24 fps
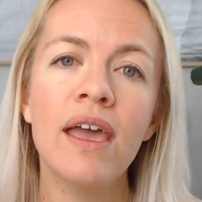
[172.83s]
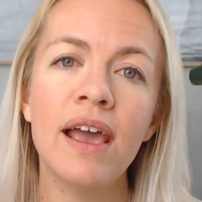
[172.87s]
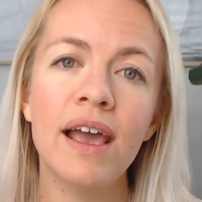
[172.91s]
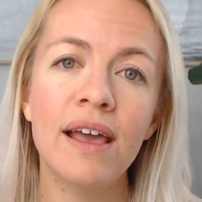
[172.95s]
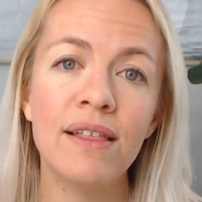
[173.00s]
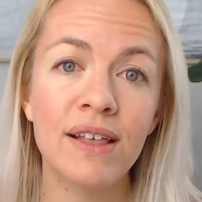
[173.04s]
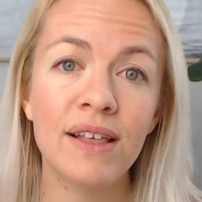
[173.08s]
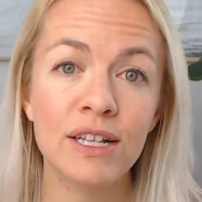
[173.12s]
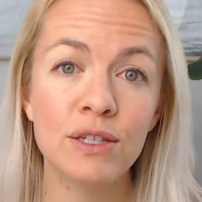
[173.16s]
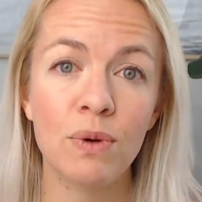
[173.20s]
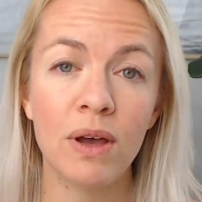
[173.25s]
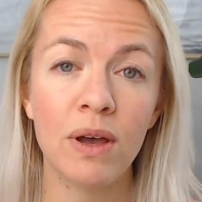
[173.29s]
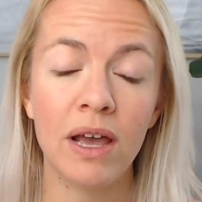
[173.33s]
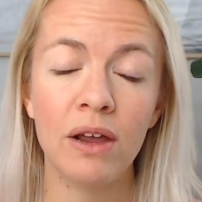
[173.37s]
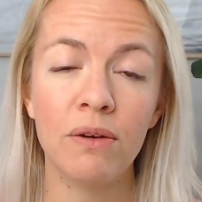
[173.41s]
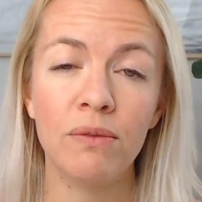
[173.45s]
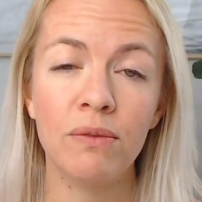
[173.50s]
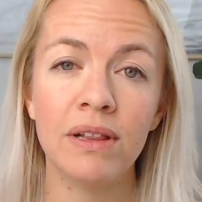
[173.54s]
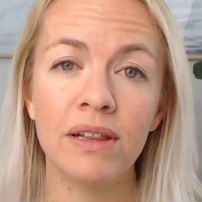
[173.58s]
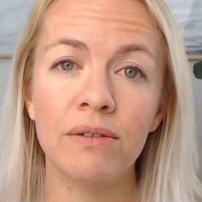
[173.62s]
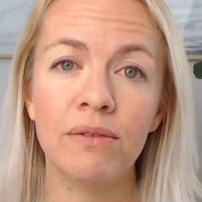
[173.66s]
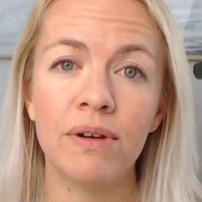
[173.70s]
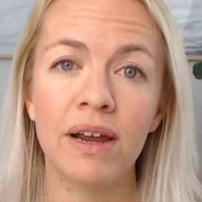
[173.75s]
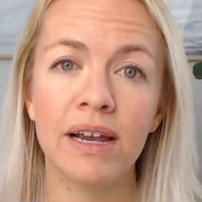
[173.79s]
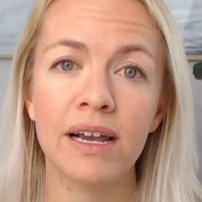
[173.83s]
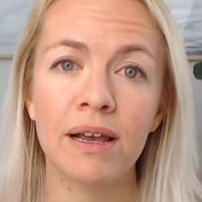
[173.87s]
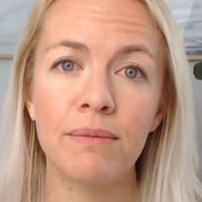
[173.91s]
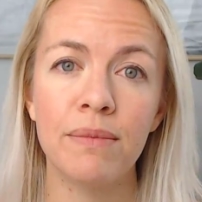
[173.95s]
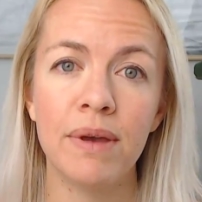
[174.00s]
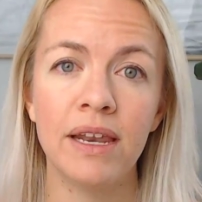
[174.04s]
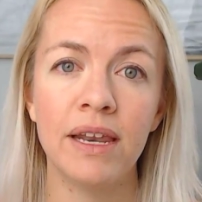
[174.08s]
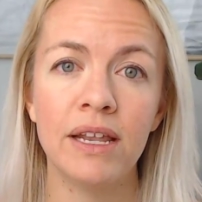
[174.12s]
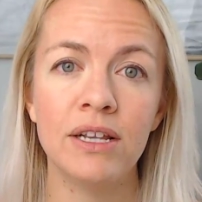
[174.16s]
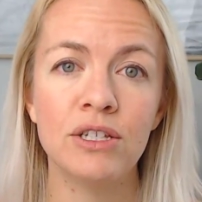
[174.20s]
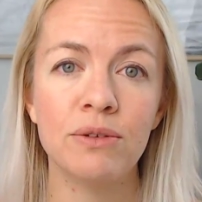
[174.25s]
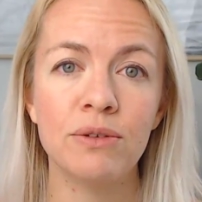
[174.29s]
and that's why I really
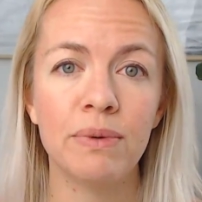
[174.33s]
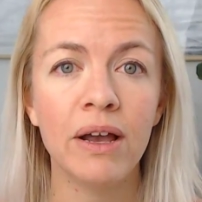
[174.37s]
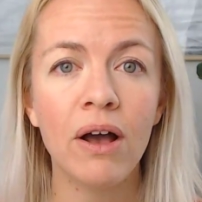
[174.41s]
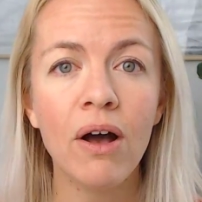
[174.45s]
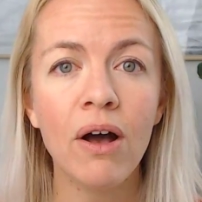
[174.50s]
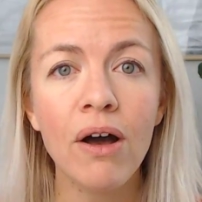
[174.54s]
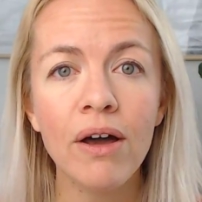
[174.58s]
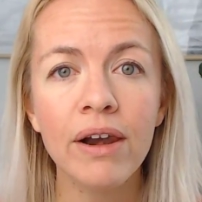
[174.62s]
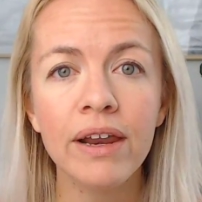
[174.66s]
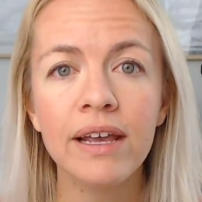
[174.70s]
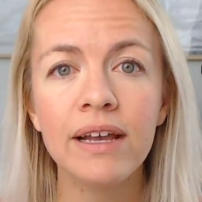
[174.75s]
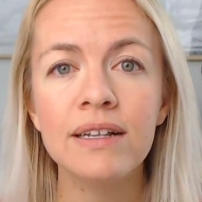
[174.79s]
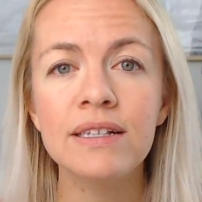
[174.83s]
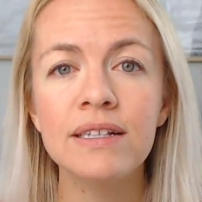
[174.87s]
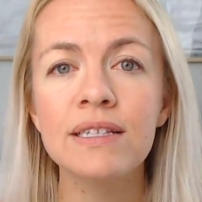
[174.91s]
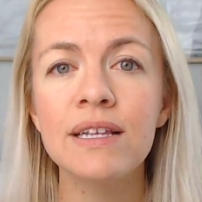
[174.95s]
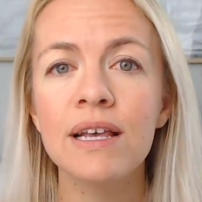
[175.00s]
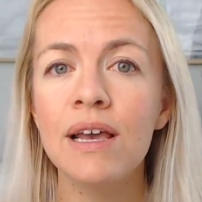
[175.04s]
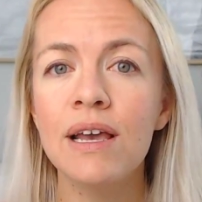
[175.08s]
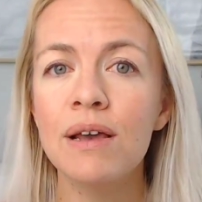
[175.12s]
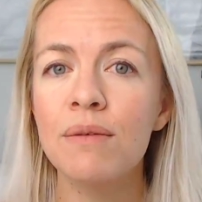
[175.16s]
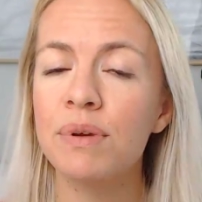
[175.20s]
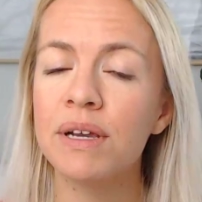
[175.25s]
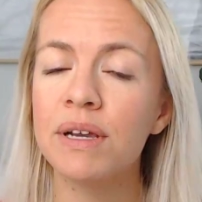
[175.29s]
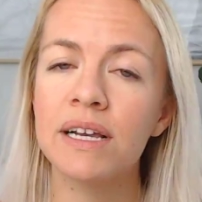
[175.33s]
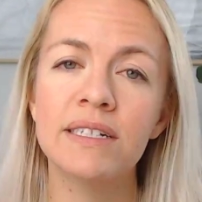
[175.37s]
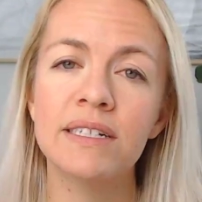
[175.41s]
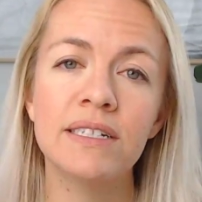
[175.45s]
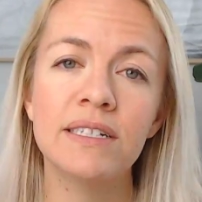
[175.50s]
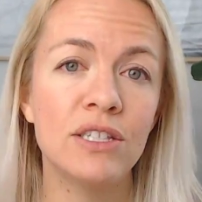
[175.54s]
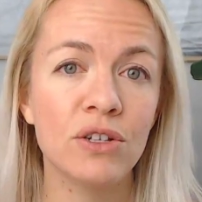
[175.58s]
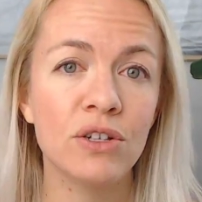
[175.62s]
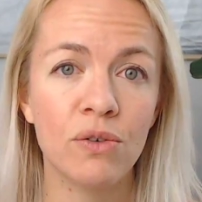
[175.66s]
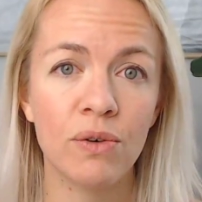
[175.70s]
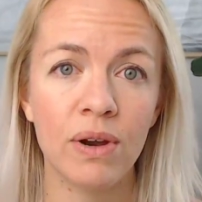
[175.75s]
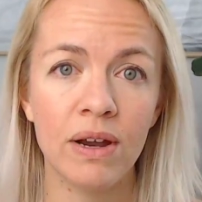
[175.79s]
recommend it to my audience, because
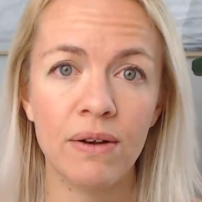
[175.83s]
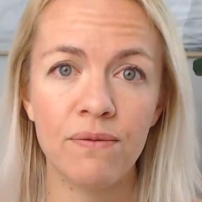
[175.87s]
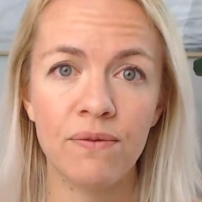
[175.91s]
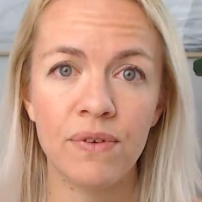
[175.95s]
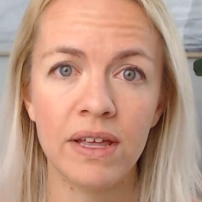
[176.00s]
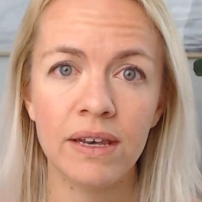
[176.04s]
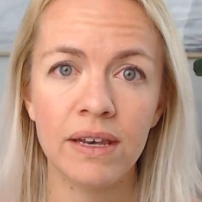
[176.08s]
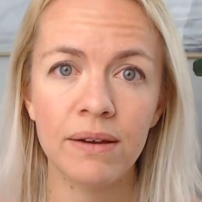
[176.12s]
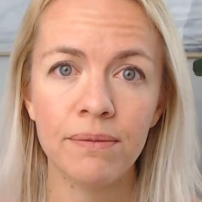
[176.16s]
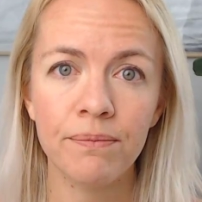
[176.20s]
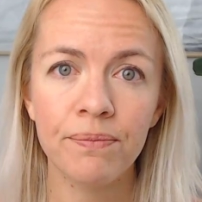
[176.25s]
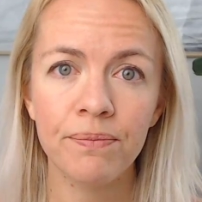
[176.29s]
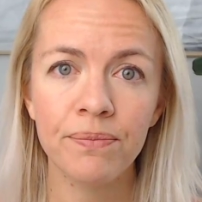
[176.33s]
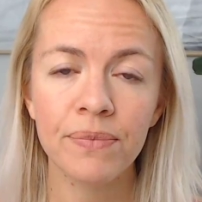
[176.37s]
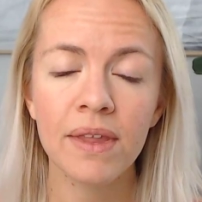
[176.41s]
it's a great fit.